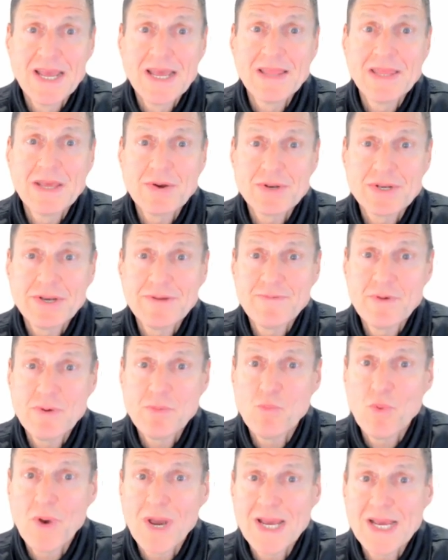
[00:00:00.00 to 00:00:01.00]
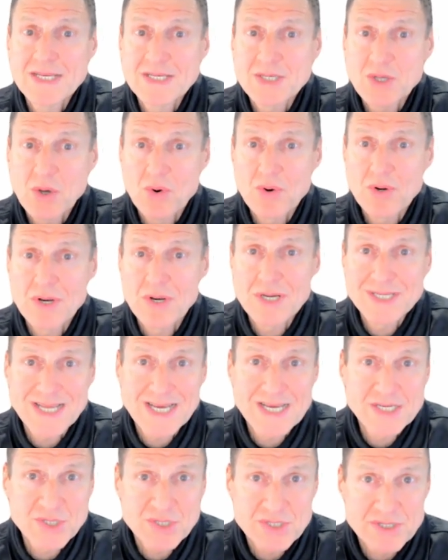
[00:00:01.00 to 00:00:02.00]
There are different ways
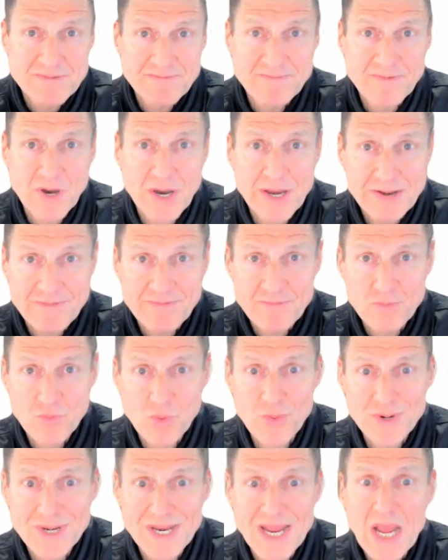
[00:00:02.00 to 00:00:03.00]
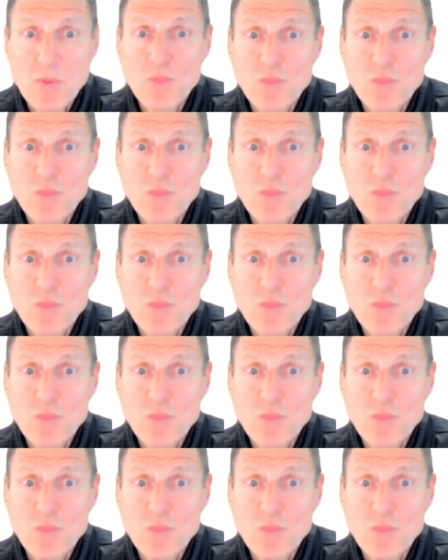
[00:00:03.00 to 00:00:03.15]
organizations fight fraud.